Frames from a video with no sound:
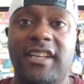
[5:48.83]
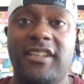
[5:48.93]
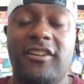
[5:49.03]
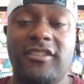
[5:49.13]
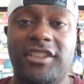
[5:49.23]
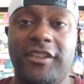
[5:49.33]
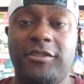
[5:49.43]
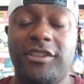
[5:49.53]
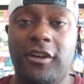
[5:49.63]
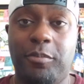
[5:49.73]
during the
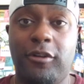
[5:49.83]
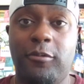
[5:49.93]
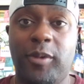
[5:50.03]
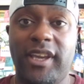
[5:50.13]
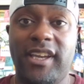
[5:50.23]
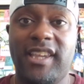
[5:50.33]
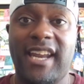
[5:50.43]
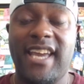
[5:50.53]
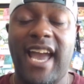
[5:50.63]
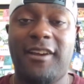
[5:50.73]
Sugar Bowl week
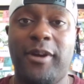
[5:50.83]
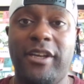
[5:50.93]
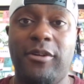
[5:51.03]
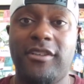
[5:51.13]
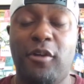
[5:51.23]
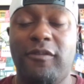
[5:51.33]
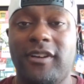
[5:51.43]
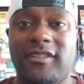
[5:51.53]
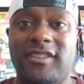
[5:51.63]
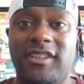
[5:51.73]
that he had Quinn Ewers
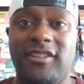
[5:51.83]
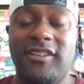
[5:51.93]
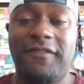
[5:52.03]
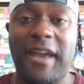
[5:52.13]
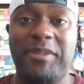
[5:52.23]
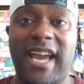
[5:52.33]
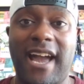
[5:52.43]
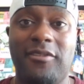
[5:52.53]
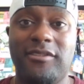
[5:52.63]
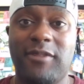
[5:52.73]
over, to the family
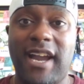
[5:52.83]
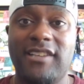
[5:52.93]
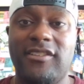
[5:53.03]
house, right?